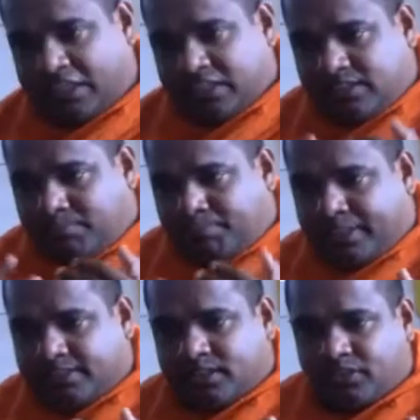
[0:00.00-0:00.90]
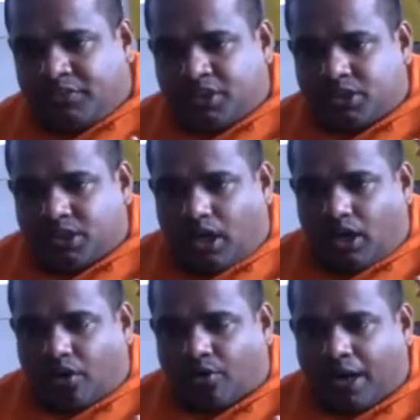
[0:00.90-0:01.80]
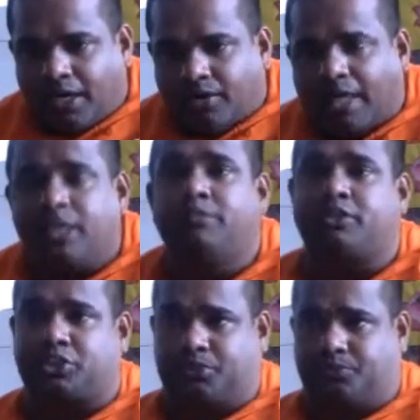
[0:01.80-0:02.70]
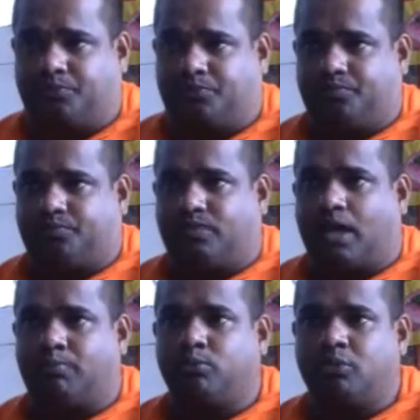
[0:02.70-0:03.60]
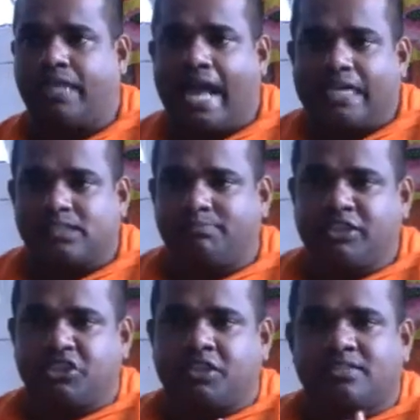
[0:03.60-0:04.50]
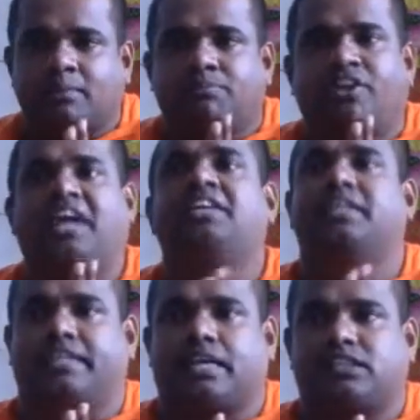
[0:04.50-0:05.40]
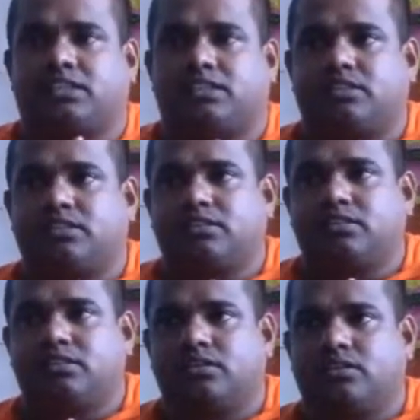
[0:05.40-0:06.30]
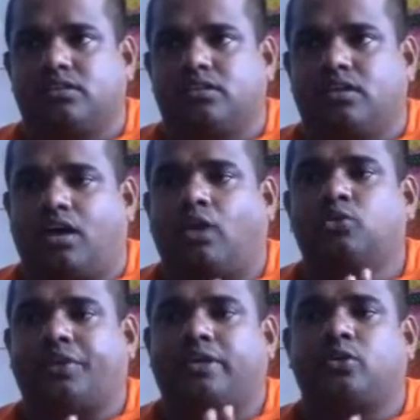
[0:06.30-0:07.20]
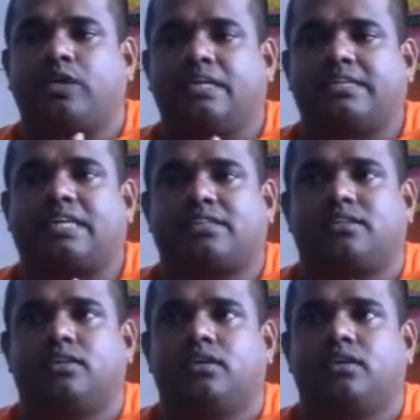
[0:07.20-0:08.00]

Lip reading: is the person with right vision? Buddha has mentioned some criteria how to recognize as